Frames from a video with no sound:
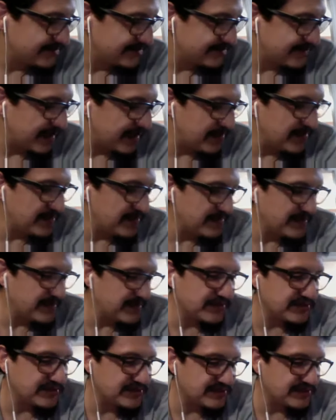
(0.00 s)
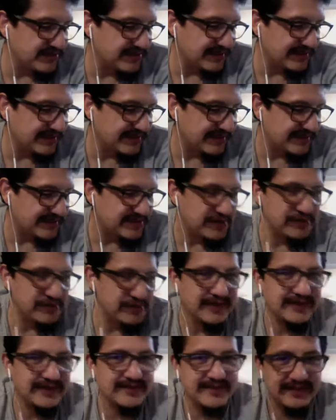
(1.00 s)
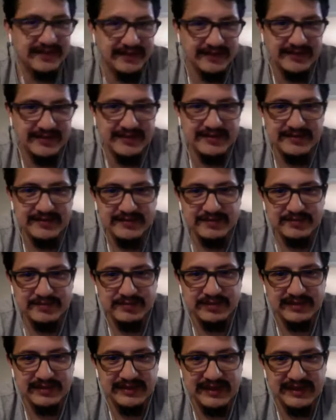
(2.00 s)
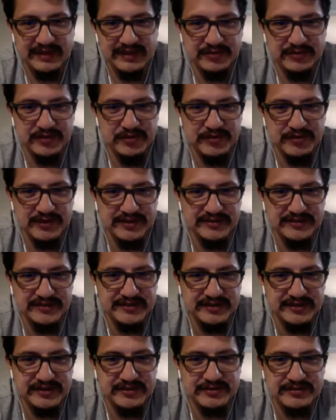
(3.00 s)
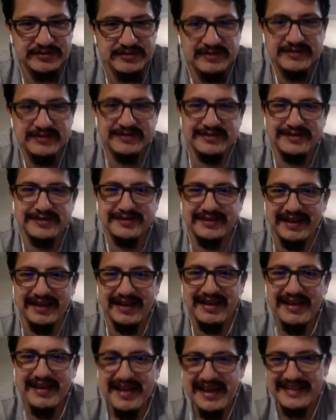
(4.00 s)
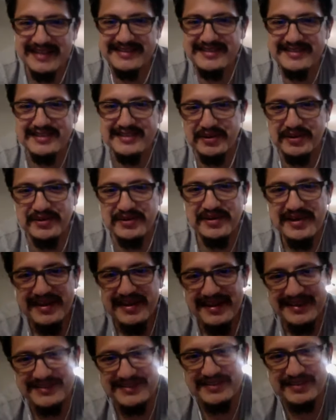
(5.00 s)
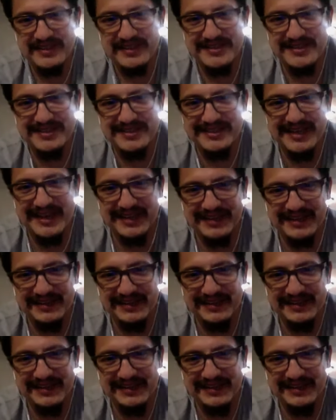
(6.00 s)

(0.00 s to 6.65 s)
how many people do things that don't make sense, but they don't know what else to do, and so they just kind of